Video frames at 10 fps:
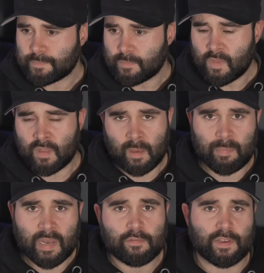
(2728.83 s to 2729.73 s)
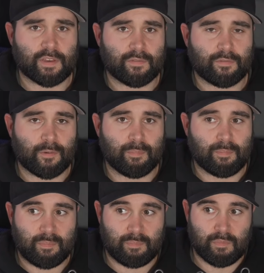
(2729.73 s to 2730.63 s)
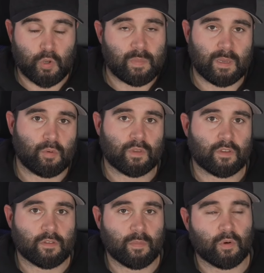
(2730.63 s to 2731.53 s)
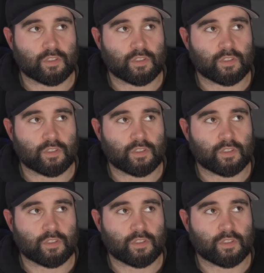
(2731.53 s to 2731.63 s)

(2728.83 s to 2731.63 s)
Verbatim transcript: that benefit from new people into the sport.